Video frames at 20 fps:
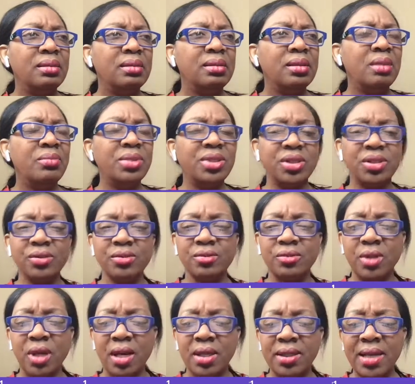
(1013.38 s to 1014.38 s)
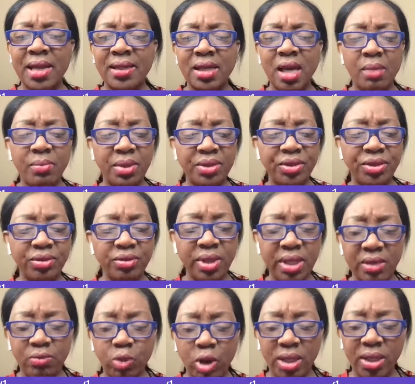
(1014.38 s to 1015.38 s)
Number two. Now, number
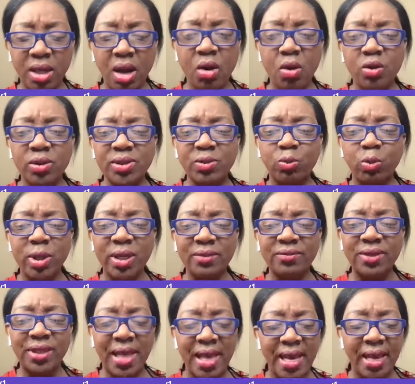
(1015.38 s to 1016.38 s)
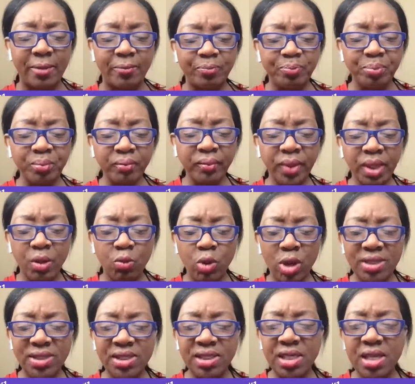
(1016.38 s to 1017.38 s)
three, what goes with that,
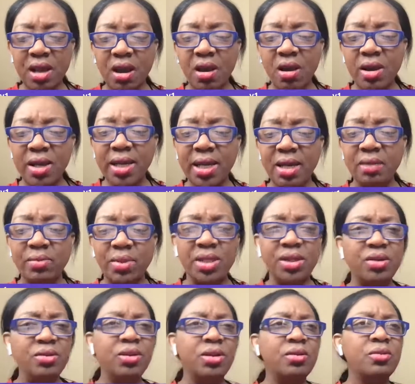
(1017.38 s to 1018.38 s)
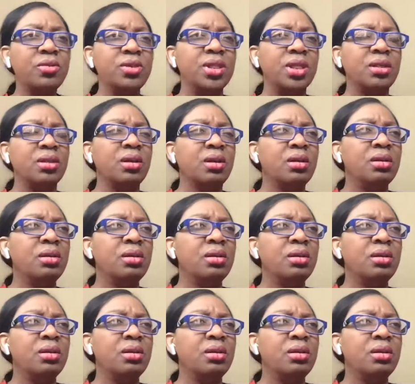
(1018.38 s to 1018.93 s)
what CRM are you using?